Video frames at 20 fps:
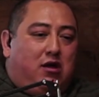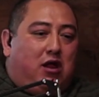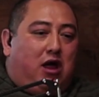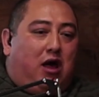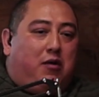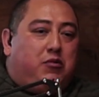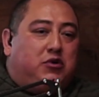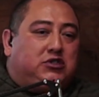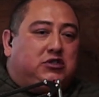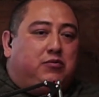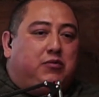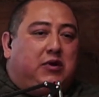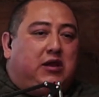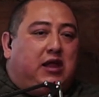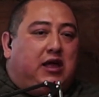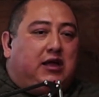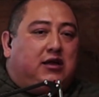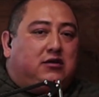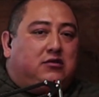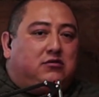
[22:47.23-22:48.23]
I must have been
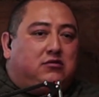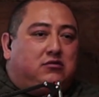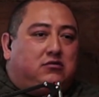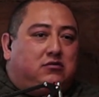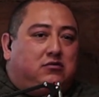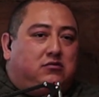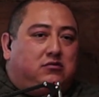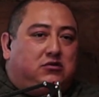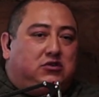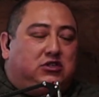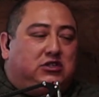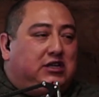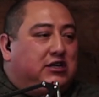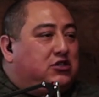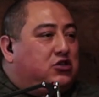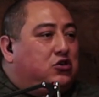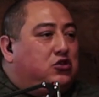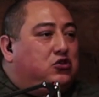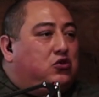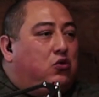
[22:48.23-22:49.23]
like
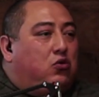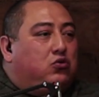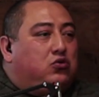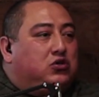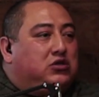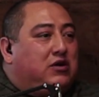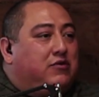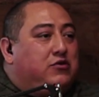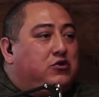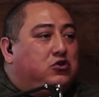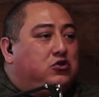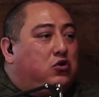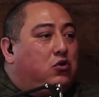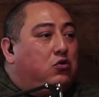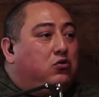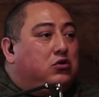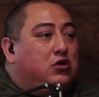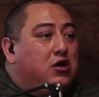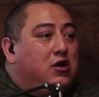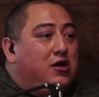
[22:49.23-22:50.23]
six years old or seven years
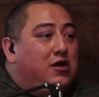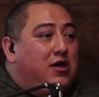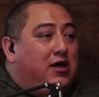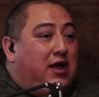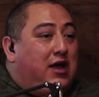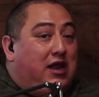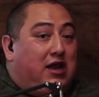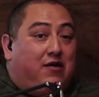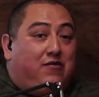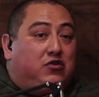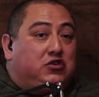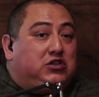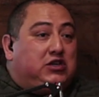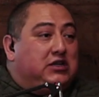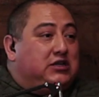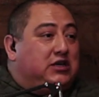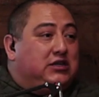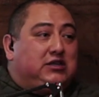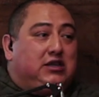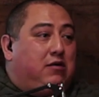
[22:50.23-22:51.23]
old, mm-hmm. and ever
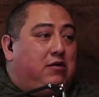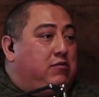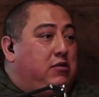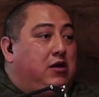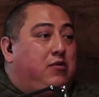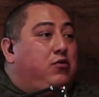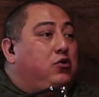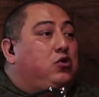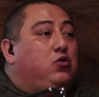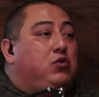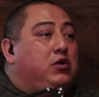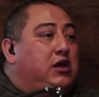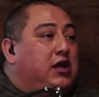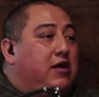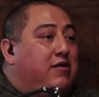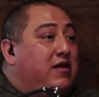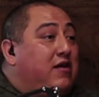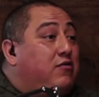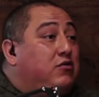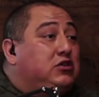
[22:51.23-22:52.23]
since I said I'm never doing it.
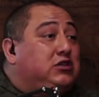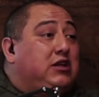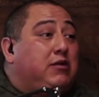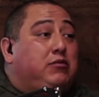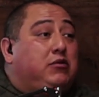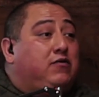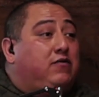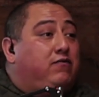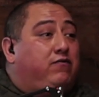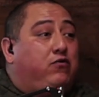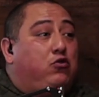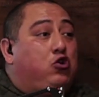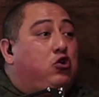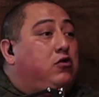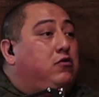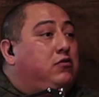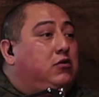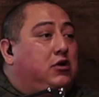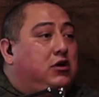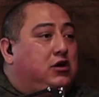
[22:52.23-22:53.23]
I never stepped foot
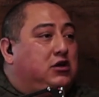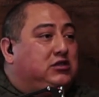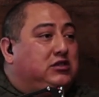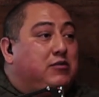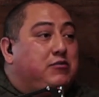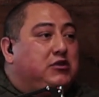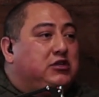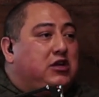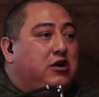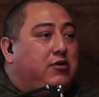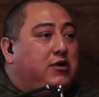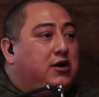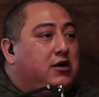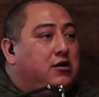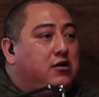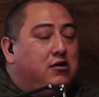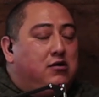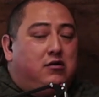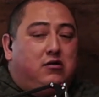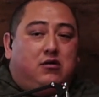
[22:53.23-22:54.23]
on on a cemetery
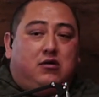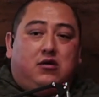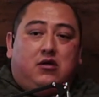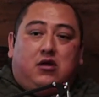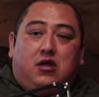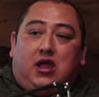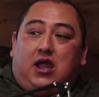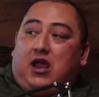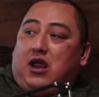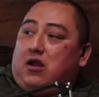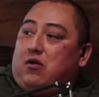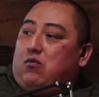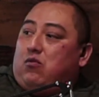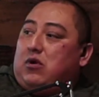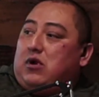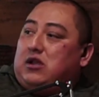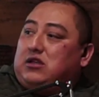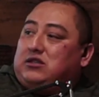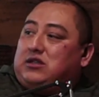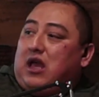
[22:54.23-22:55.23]
and
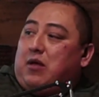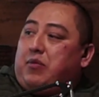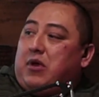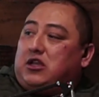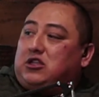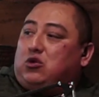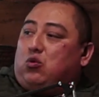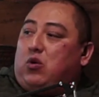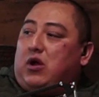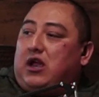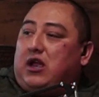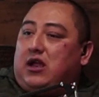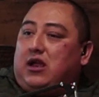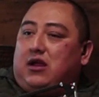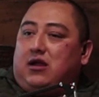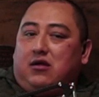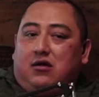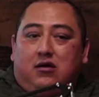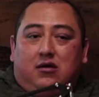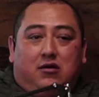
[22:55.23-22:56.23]
when his dad passed
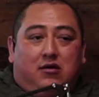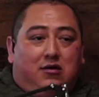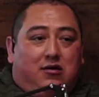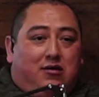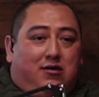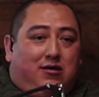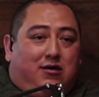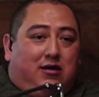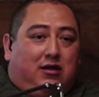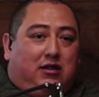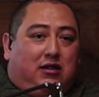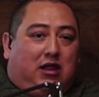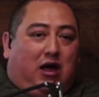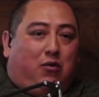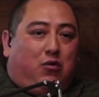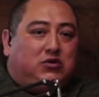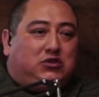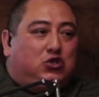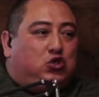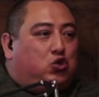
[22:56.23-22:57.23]
away, I
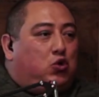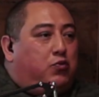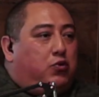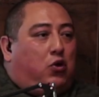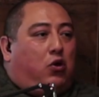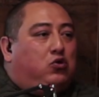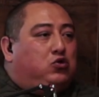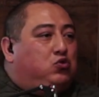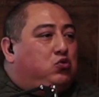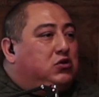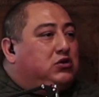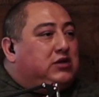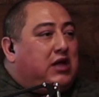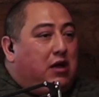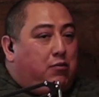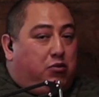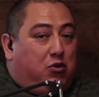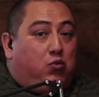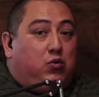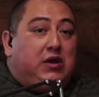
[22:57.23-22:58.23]
wasn't super close to his
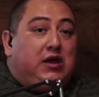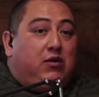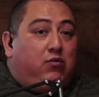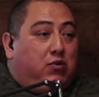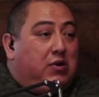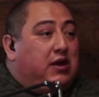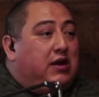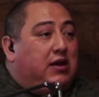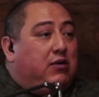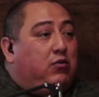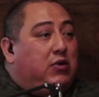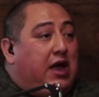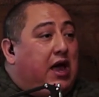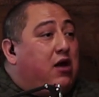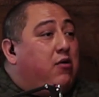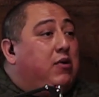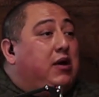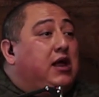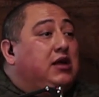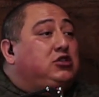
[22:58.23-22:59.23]
dad, but we, we we
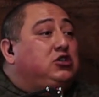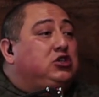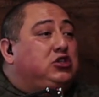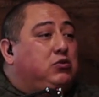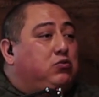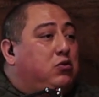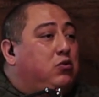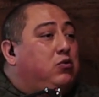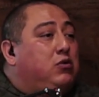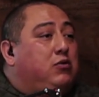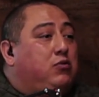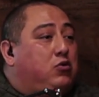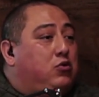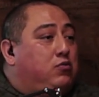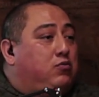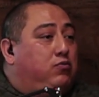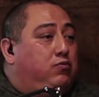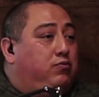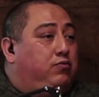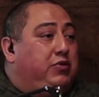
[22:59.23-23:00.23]
had a relationship where we would
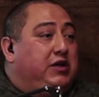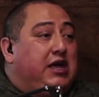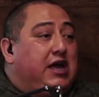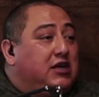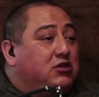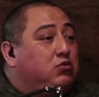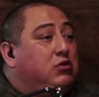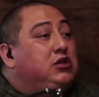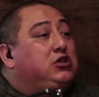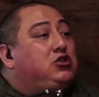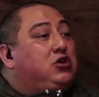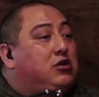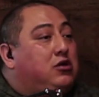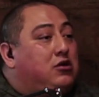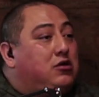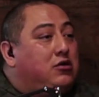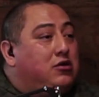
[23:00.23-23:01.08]
BS with each other.